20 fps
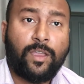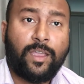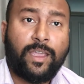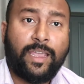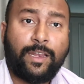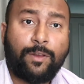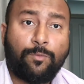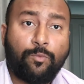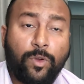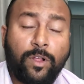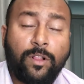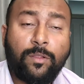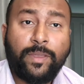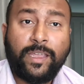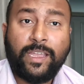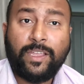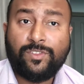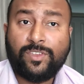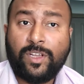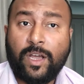it will
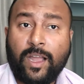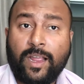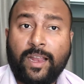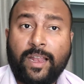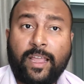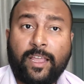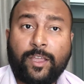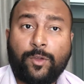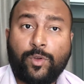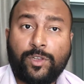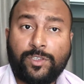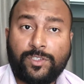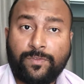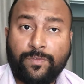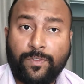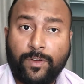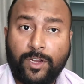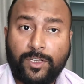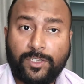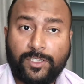be in Thai language
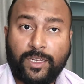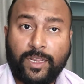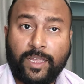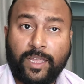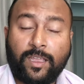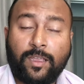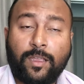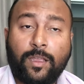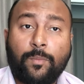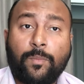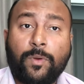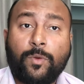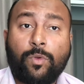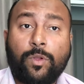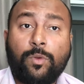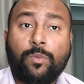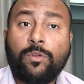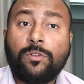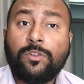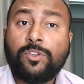firstly, but we
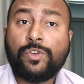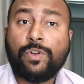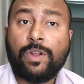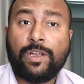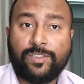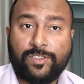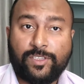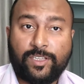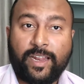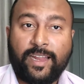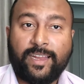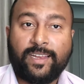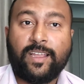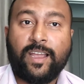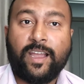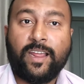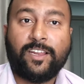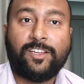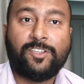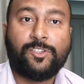will translate
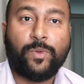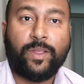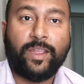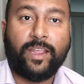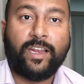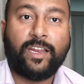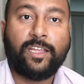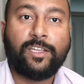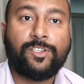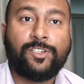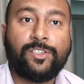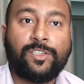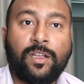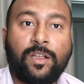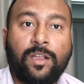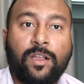that into English.